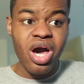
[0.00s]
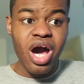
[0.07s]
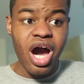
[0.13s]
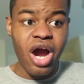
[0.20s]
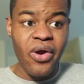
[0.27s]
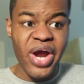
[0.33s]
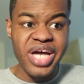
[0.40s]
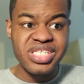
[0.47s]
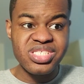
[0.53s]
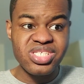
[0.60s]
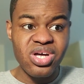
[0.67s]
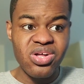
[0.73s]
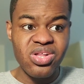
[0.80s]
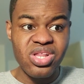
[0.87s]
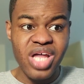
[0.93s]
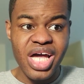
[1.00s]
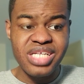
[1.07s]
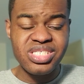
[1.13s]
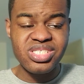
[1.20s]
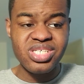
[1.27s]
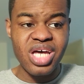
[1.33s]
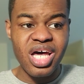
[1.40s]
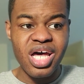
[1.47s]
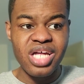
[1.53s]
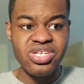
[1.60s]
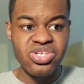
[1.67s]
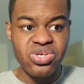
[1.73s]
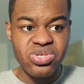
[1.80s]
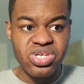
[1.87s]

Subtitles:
Alright, so let's do